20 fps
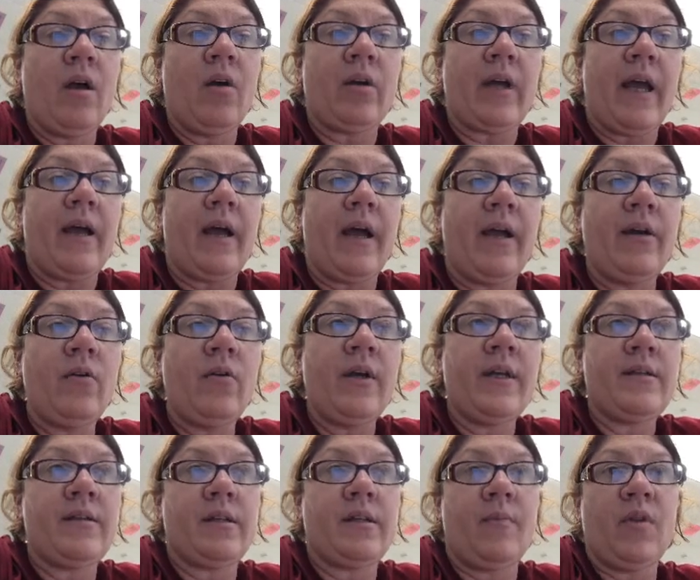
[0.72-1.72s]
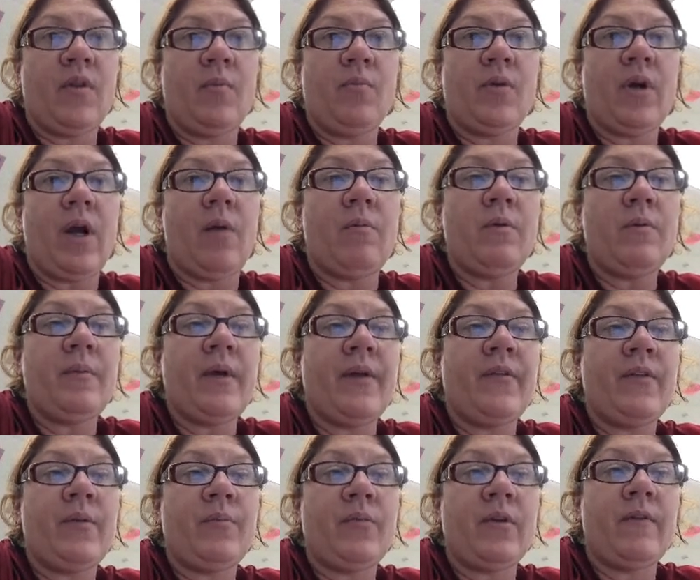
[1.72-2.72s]
Okay, I know I skipped the problem
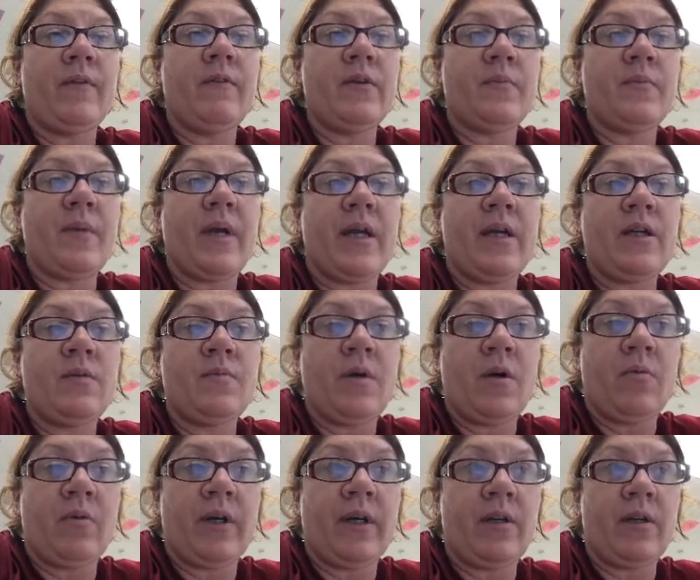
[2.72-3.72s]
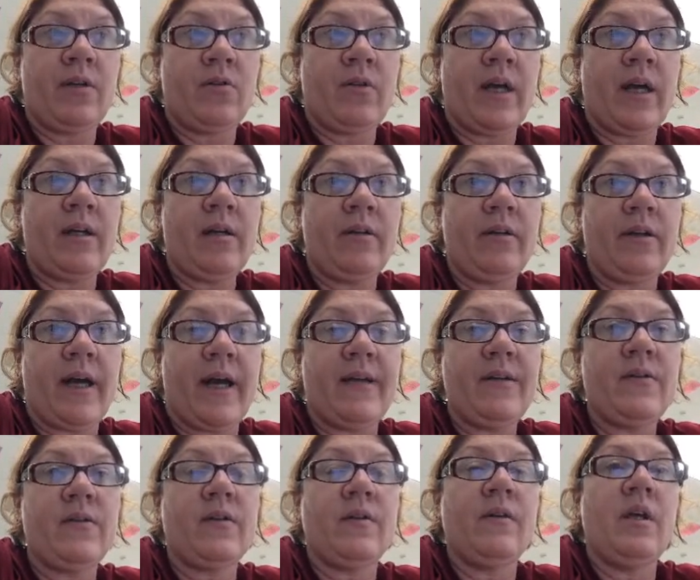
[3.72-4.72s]
on the previous page, but we're going to do that in
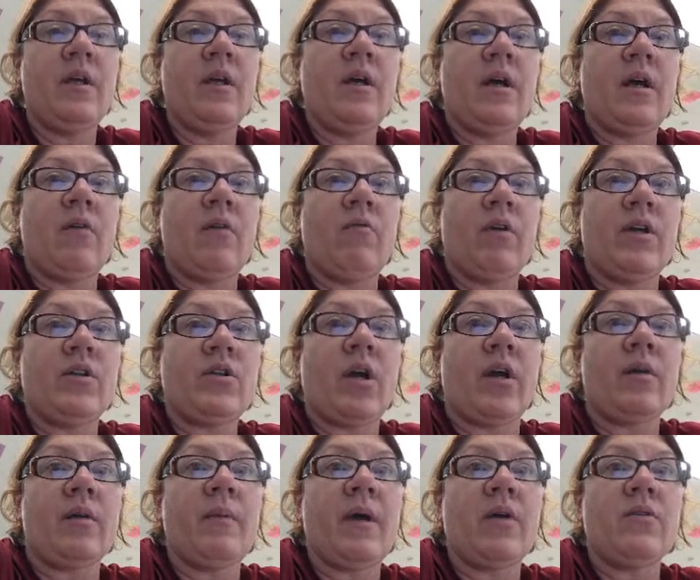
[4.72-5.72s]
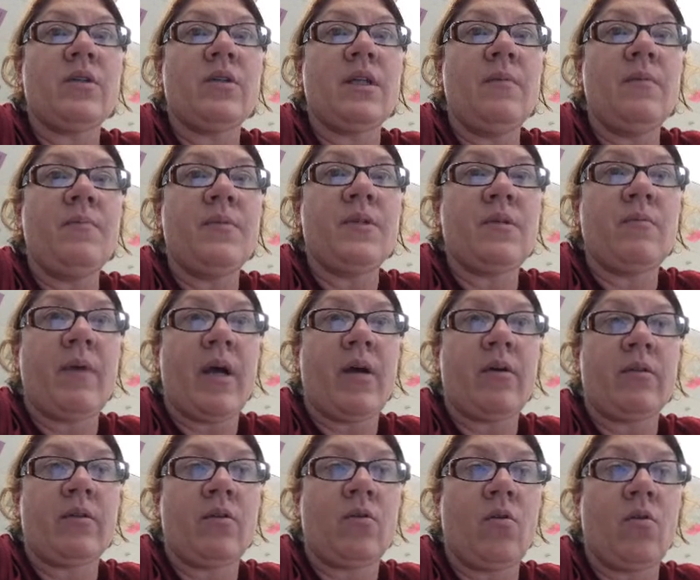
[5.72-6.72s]
class. I want to talk about tips
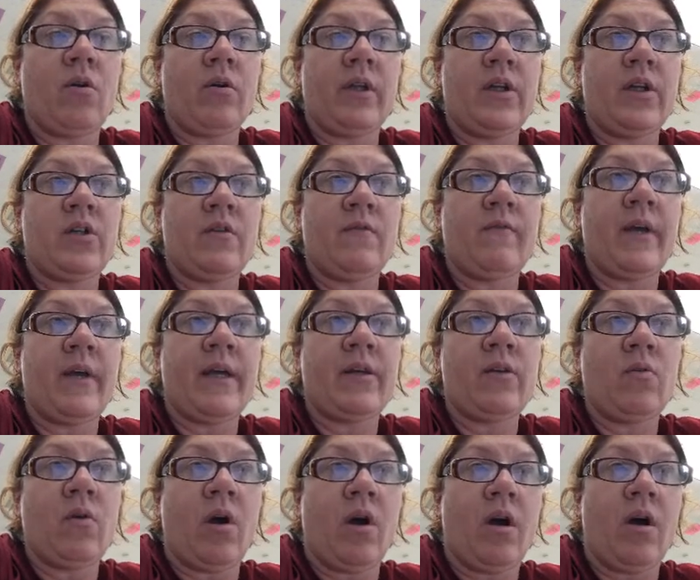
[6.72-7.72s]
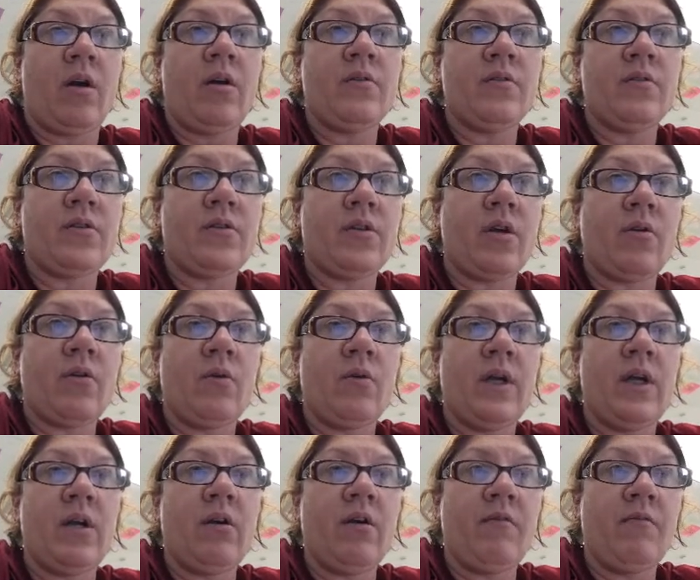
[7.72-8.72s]
about the correlation value R. So
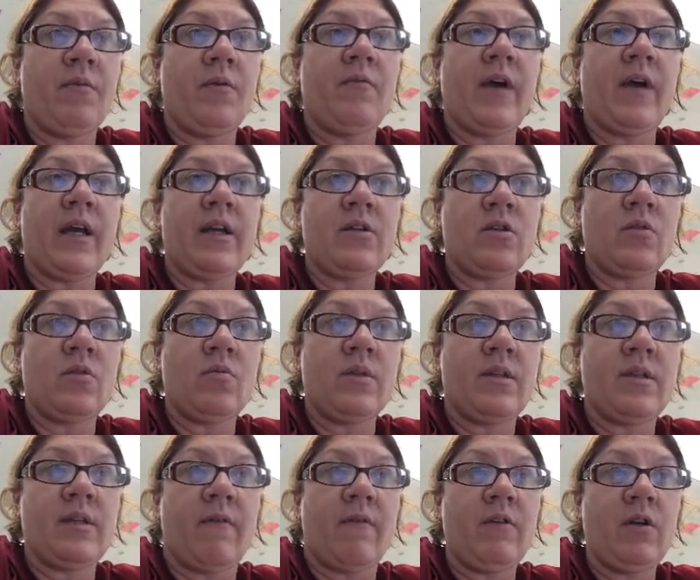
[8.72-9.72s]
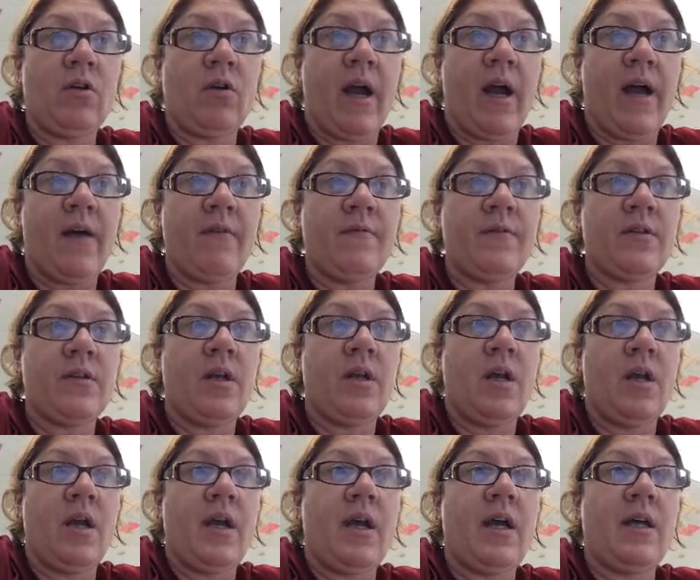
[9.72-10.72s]
here I've provided you with 7 graphs
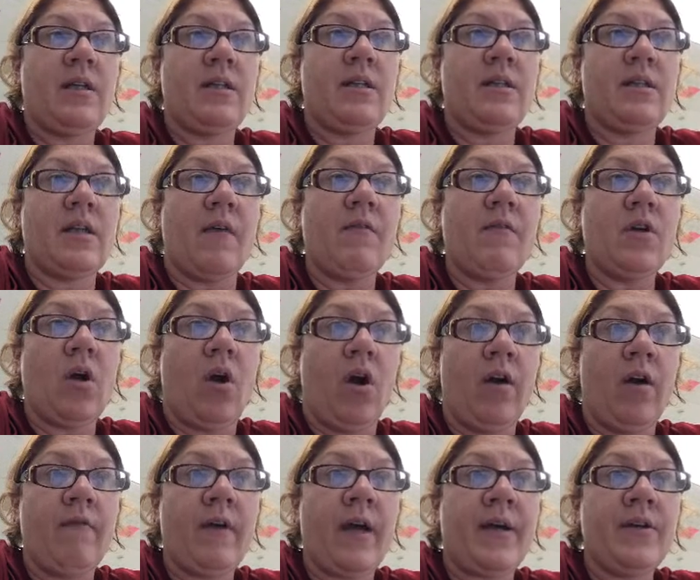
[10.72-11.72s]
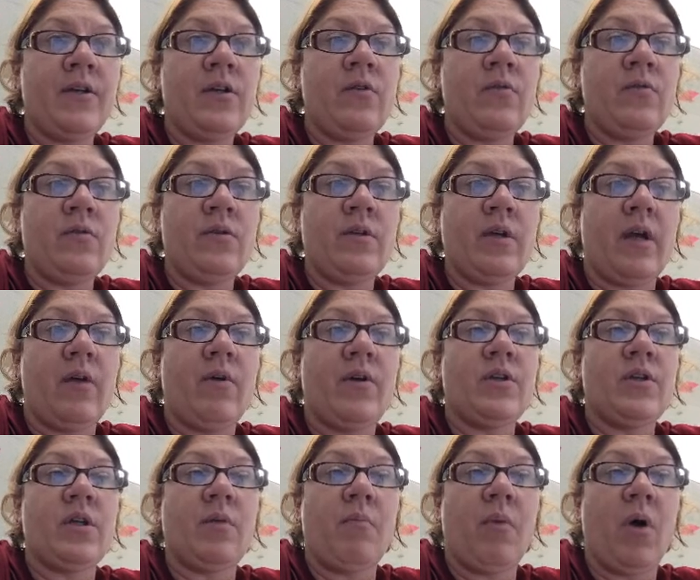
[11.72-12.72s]
and 7 R values. I
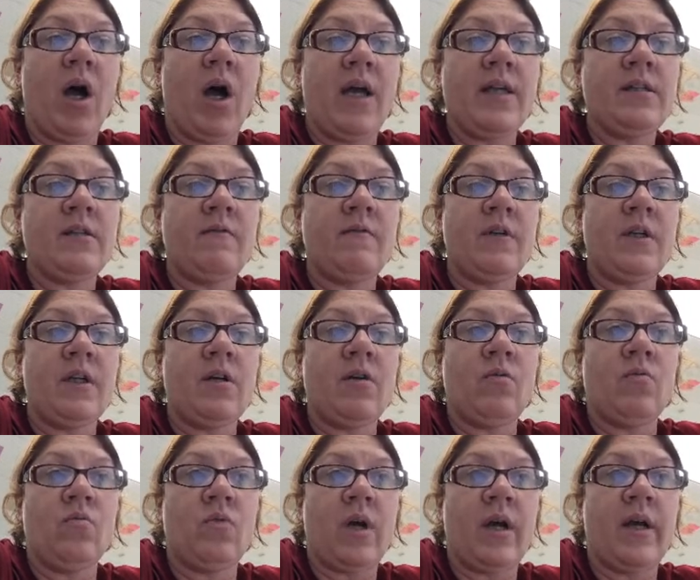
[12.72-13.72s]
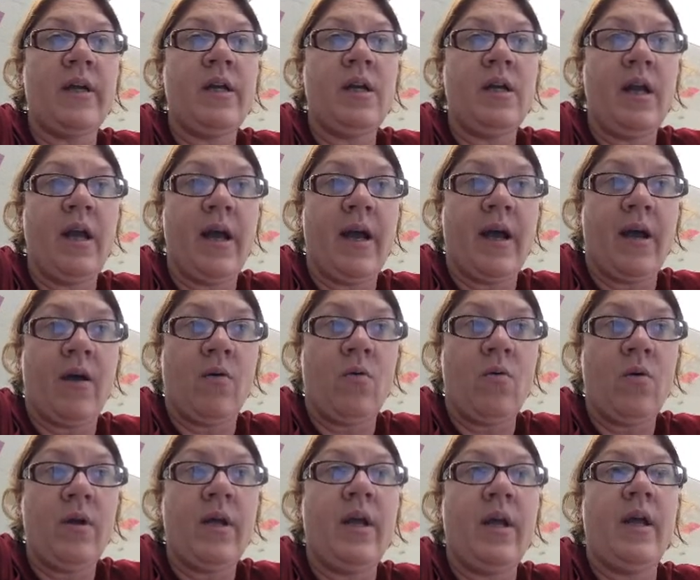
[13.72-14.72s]
want you to pause the video right now